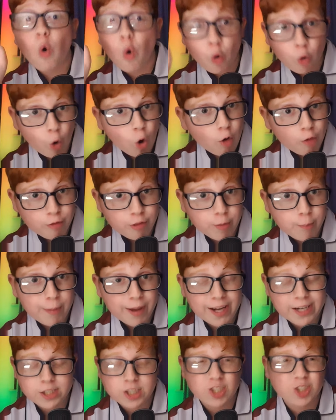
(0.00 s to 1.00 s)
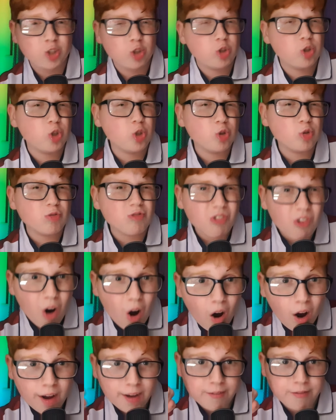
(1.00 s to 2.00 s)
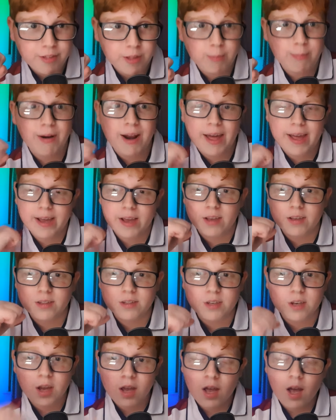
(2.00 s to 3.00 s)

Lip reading: or off the pitch and just drive the players